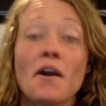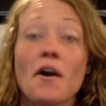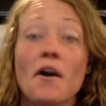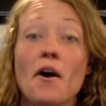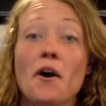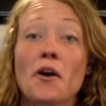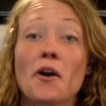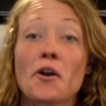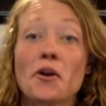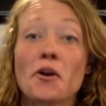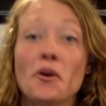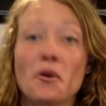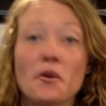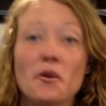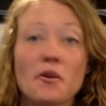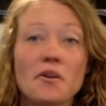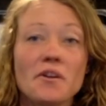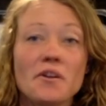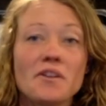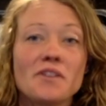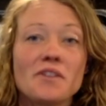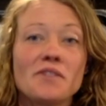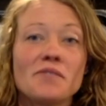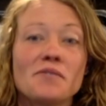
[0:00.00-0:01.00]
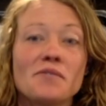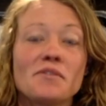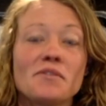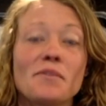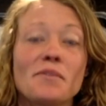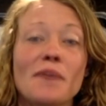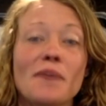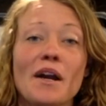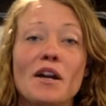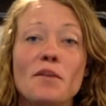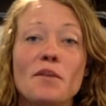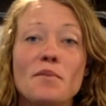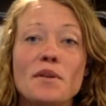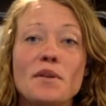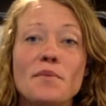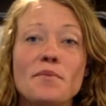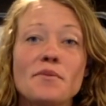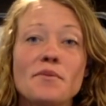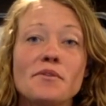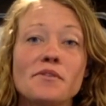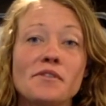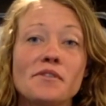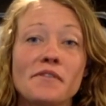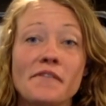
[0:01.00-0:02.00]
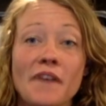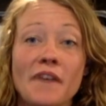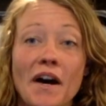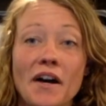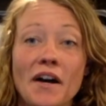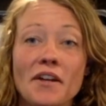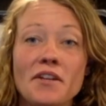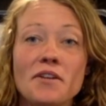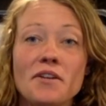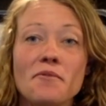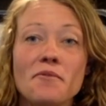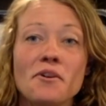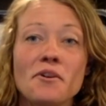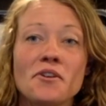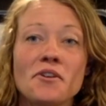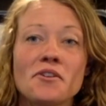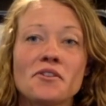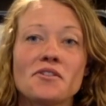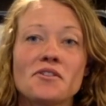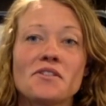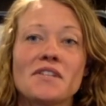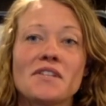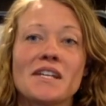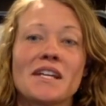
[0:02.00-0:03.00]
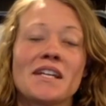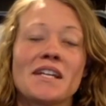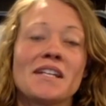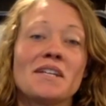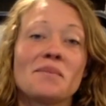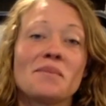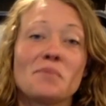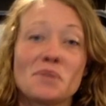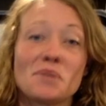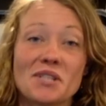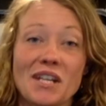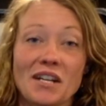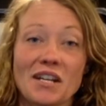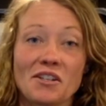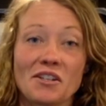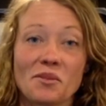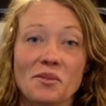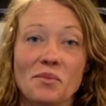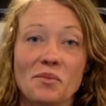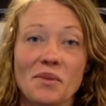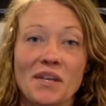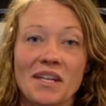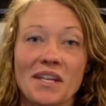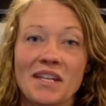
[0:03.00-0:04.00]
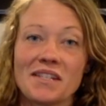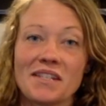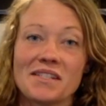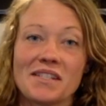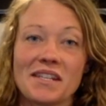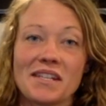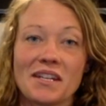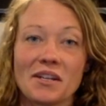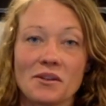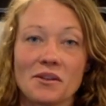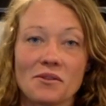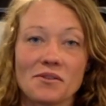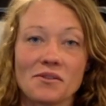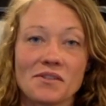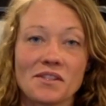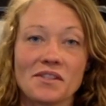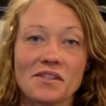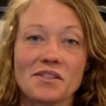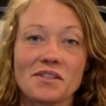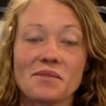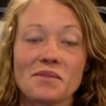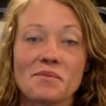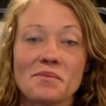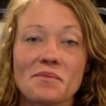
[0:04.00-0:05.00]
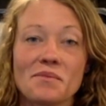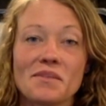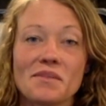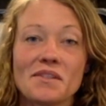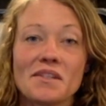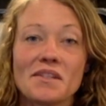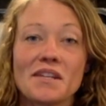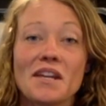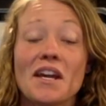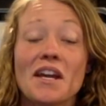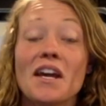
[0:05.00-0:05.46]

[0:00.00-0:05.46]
Our goal is to inspire people to value, understand, and protect our planet's ecosystems.